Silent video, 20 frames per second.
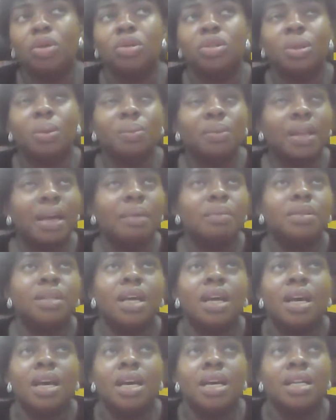sometimes
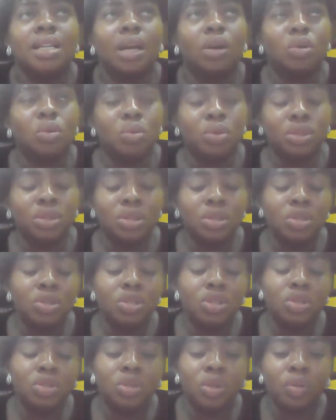there could be
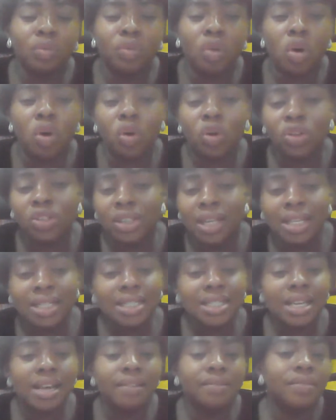issues of
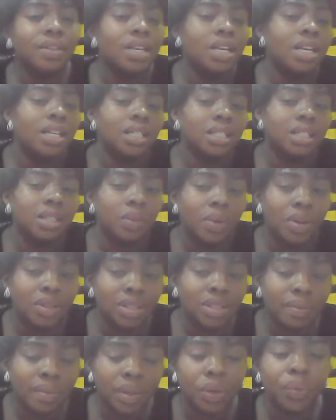concocted service, they may
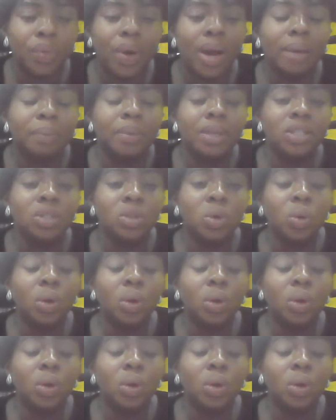not serve at the right place.